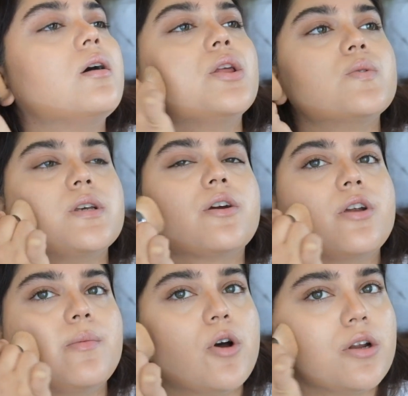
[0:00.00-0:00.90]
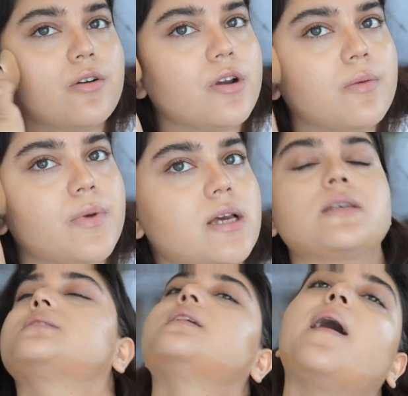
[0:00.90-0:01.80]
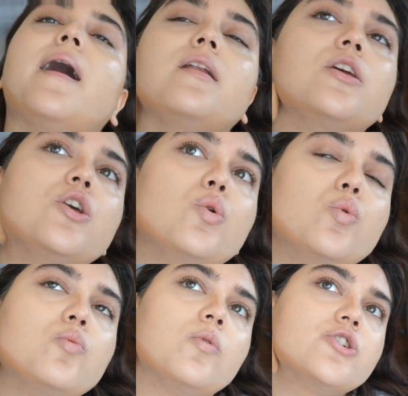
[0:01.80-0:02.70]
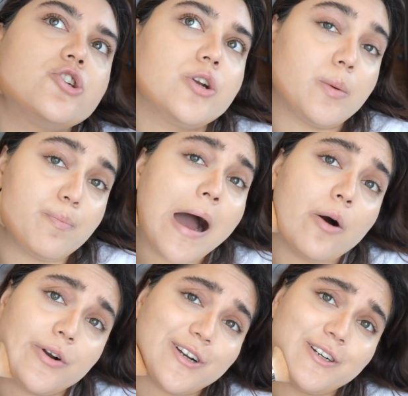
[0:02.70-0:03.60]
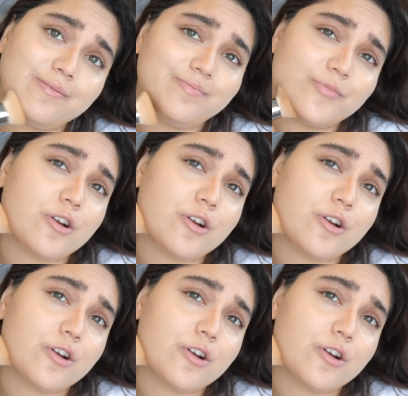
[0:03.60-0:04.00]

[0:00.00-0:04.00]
using cream on cream, is that you shouldn't powder